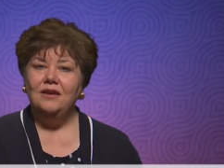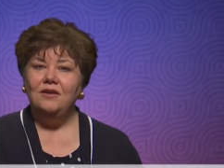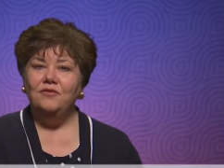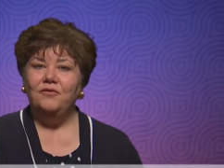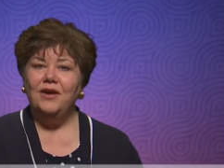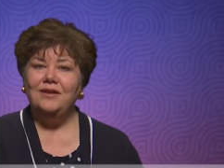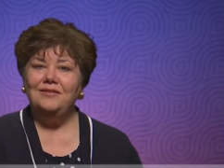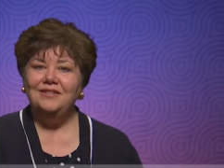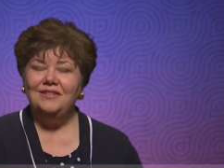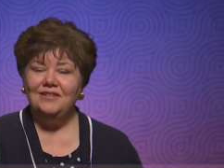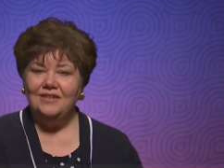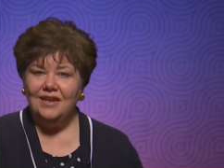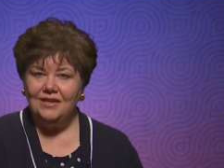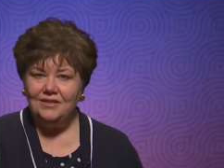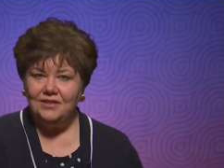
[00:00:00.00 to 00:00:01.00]
Founded in
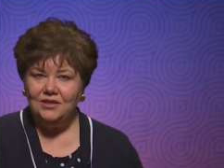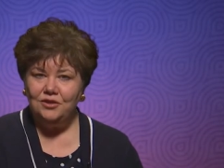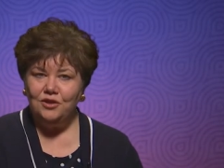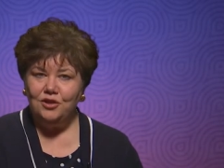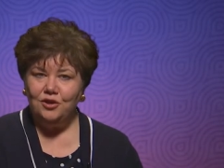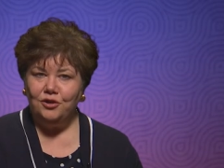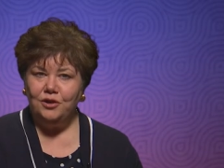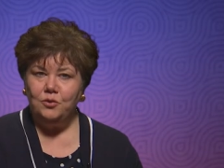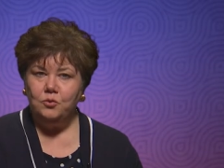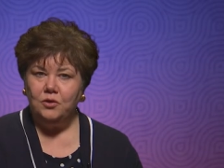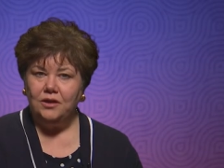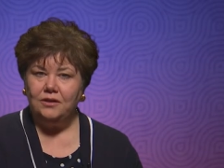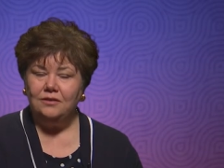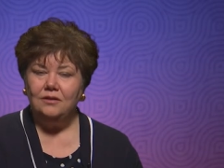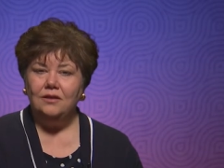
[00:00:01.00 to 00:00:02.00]
nineteen
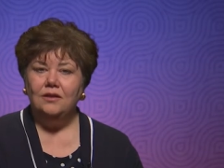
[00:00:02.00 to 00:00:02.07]
thirty-one,